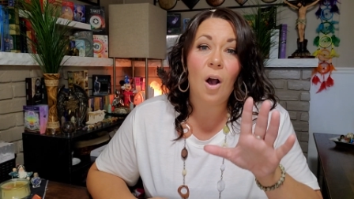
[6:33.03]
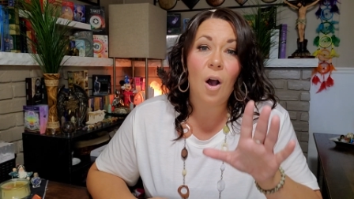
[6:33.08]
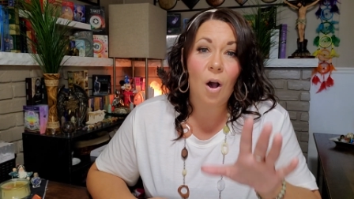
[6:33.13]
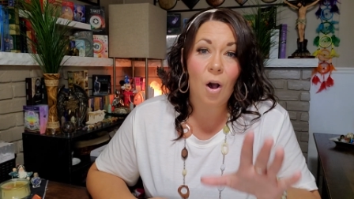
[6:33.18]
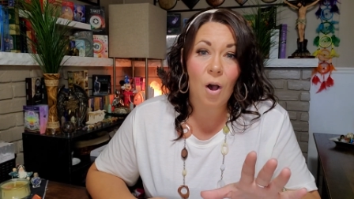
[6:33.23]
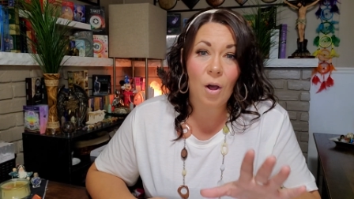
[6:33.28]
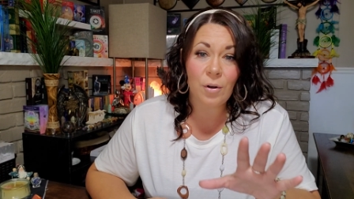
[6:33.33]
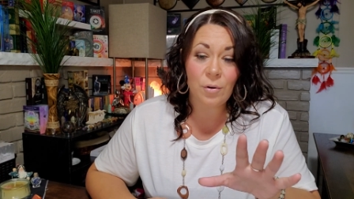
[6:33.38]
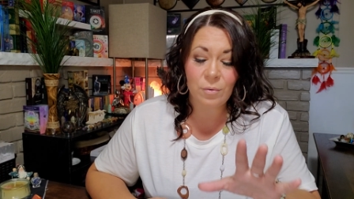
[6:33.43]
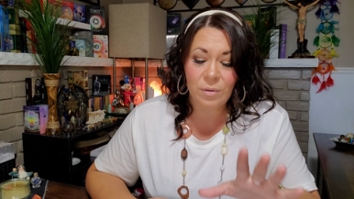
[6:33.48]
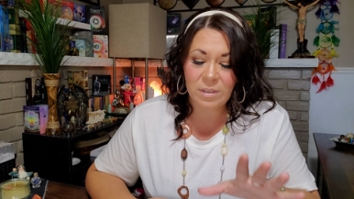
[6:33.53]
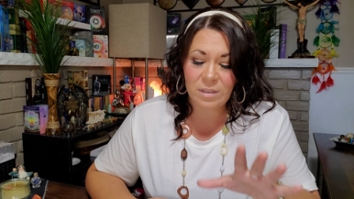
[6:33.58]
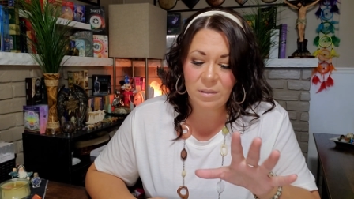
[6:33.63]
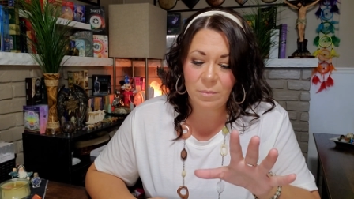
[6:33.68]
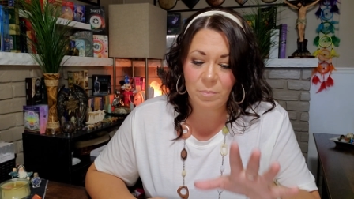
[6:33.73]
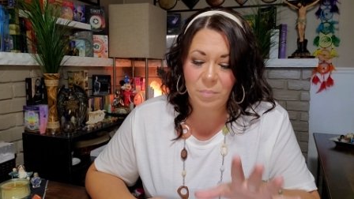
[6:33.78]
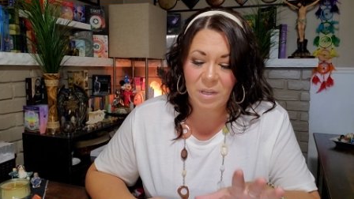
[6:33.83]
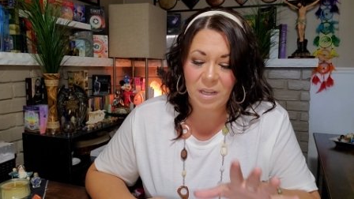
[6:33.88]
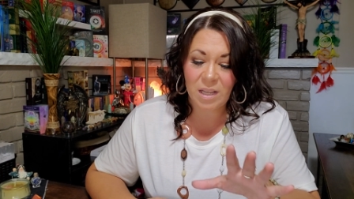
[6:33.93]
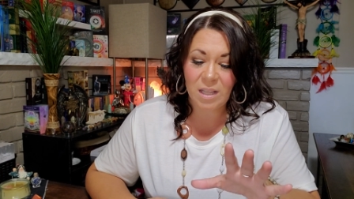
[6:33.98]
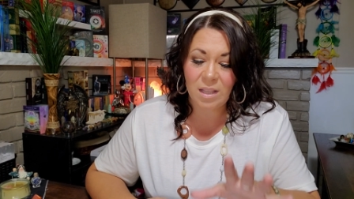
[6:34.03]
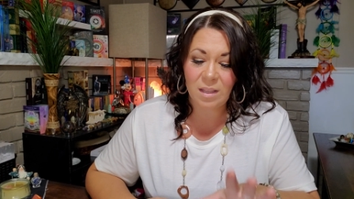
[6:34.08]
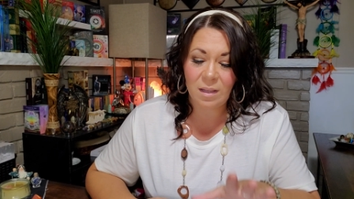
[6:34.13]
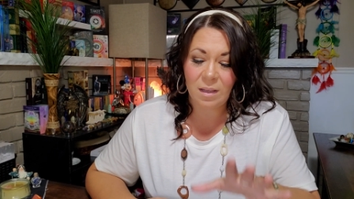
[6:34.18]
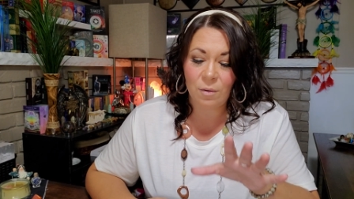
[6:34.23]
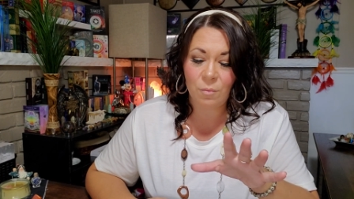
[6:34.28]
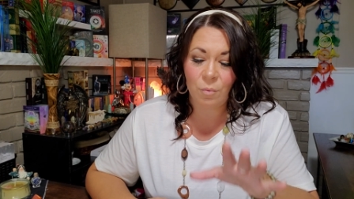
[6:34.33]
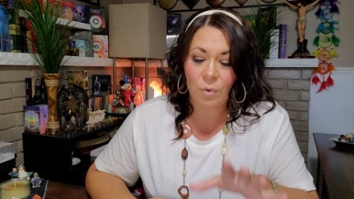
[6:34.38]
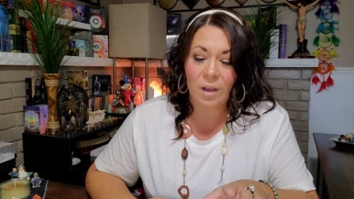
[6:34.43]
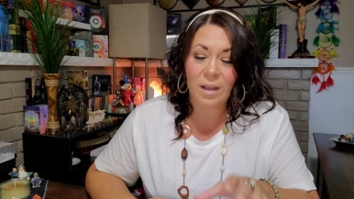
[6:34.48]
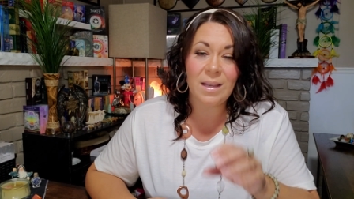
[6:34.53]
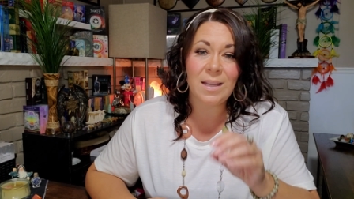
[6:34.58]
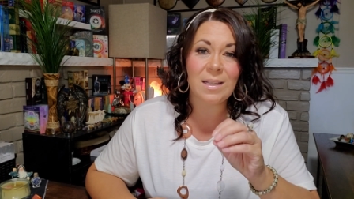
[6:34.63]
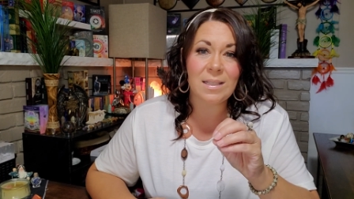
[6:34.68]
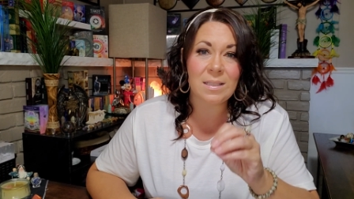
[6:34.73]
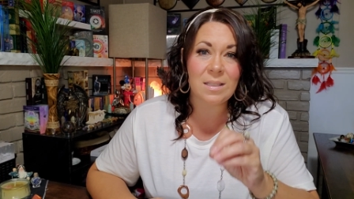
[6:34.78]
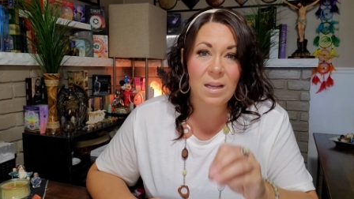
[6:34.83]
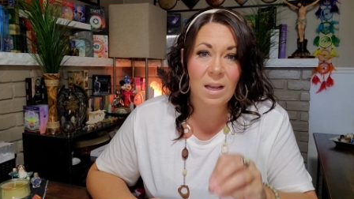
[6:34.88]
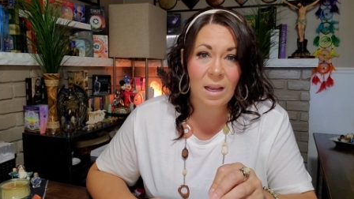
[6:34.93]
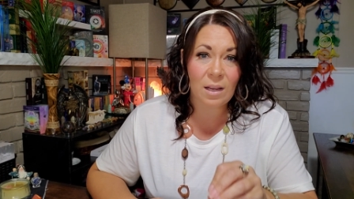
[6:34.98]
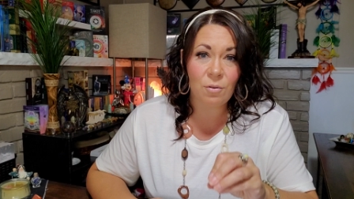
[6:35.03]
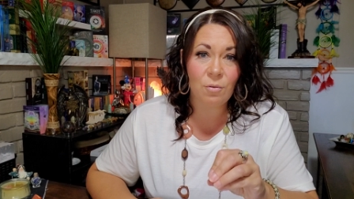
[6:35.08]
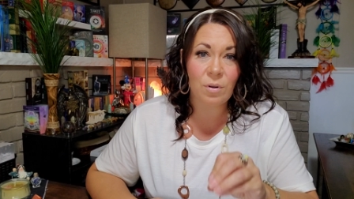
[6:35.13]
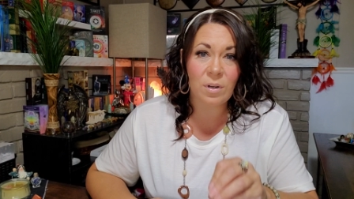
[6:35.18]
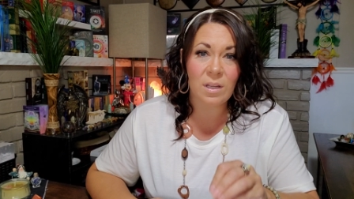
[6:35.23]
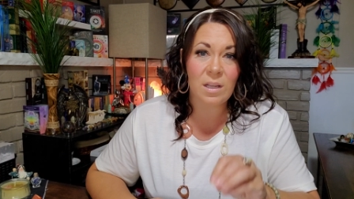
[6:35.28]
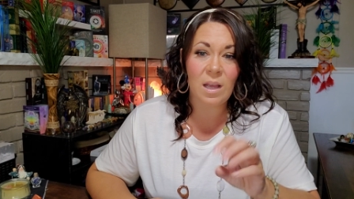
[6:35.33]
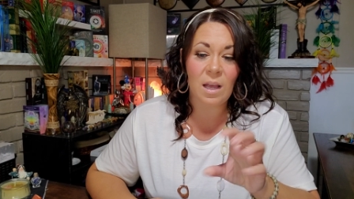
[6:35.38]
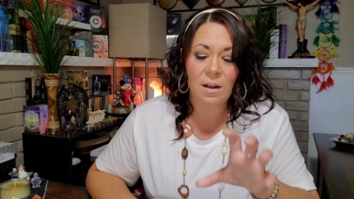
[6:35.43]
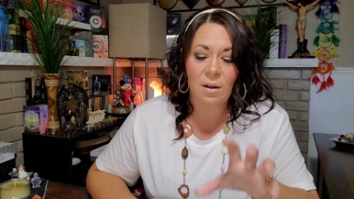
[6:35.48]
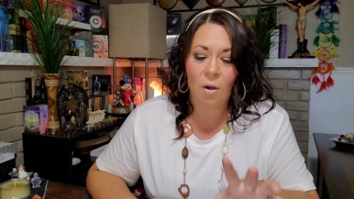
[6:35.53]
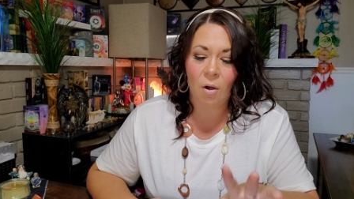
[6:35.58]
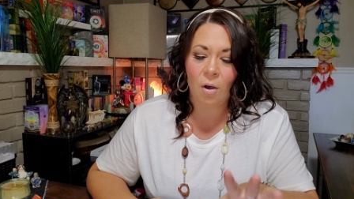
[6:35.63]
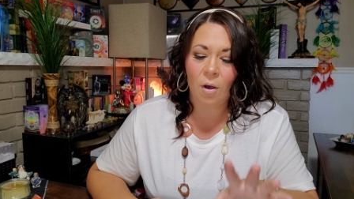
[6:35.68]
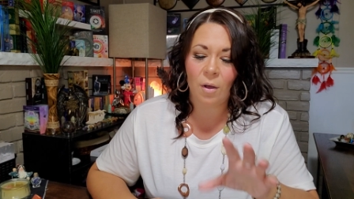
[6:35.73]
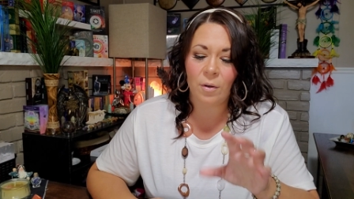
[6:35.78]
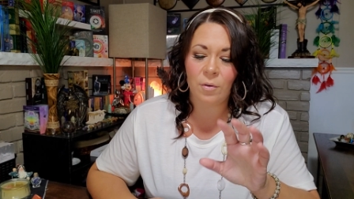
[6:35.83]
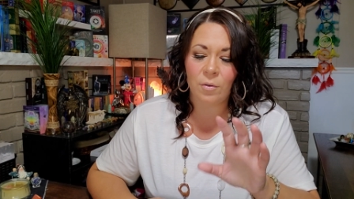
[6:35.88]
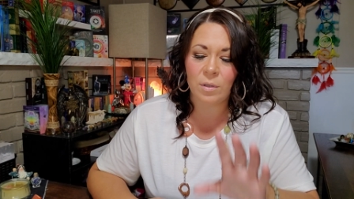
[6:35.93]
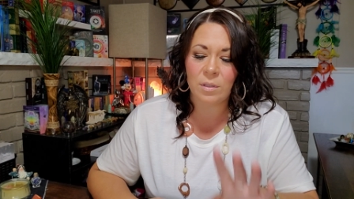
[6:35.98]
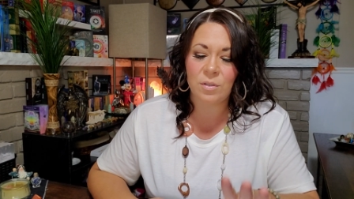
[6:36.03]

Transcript: Honor is a big thing, right? Integrity and honor.